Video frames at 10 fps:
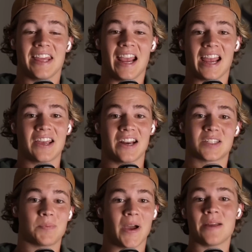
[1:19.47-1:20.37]
think I
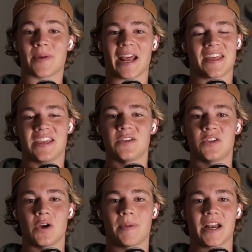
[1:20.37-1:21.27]
could explain it, but I think
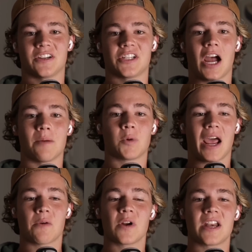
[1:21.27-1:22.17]
you'd do a better
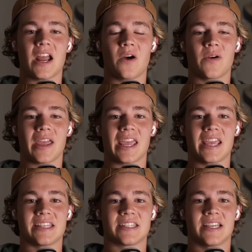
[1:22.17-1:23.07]
job. What I want to know
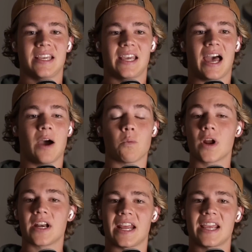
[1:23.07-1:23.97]
is
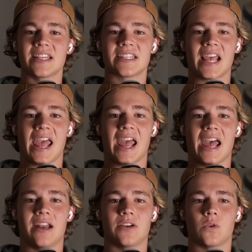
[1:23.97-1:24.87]
what it is,
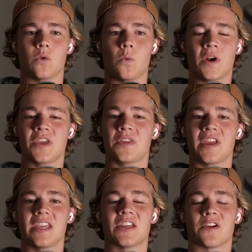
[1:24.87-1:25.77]
and what do
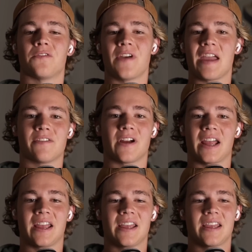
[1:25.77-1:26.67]
you think your
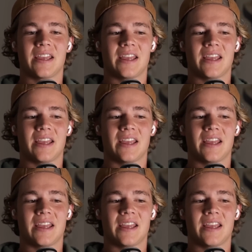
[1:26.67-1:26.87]
favorite